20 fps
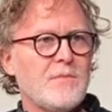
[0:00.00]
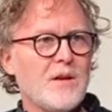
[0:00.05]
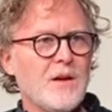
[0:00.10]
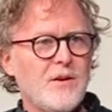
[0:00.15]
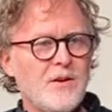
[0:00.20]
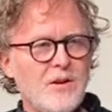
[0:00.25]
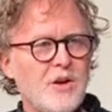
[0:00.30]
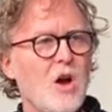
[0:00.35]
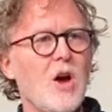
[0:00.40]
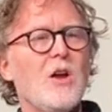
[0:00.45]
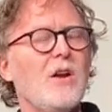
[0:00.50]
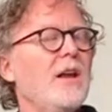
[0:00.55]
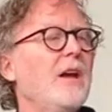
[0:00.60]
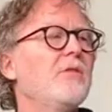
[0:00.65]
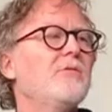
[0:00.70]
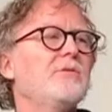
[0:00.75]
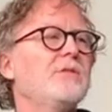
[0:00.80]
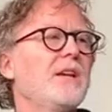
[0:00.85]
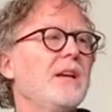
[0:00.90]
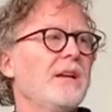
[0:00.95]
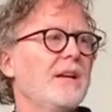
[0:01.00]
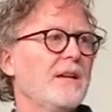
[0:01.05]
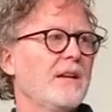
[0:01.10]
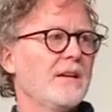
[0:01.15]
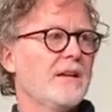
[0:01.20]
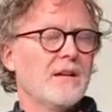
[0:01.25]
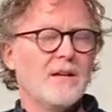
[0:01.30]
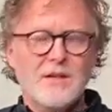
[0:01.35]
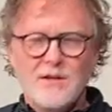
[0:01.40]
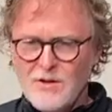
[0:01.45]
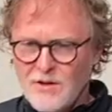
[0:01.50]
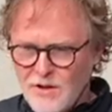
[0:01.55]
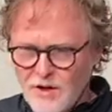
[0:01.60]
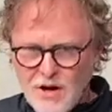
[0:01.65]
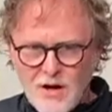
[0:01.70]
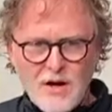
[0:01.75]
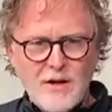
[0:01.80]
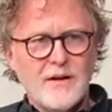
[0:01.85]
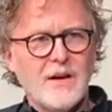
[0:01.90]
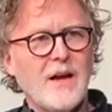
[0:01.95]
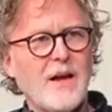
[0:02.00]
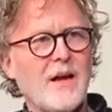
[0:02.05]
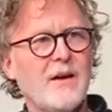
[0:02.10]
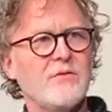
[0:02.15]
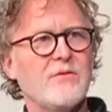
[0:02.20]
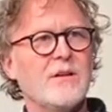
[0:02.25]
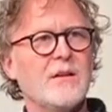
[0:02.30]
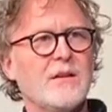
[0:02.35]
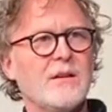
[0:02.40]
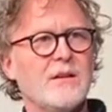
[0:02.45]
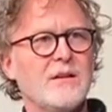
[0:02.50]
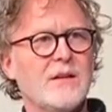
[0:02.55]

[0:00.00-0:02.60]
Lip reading: not outdated, not having